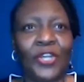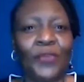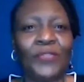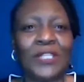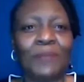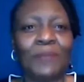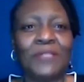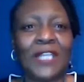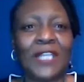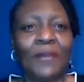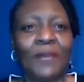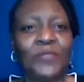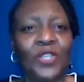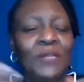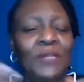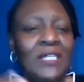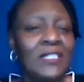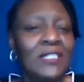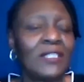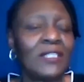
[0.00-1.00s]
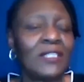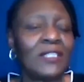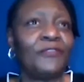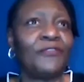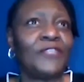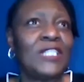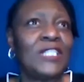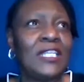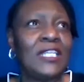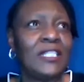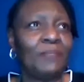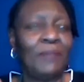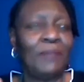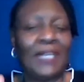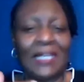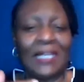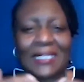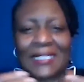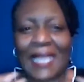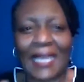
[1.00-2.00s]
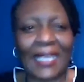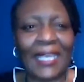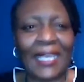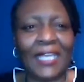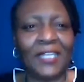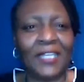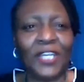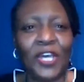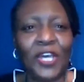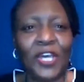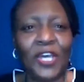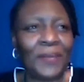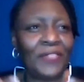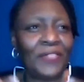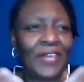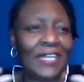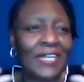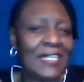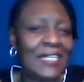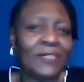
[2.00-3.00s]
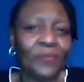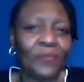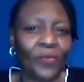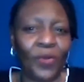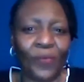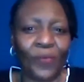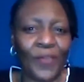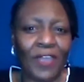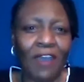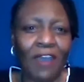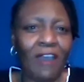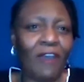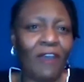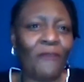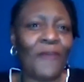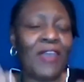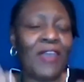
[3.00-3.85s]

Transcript: sometimes humanists are seen as being attacking, but that isn't what we are.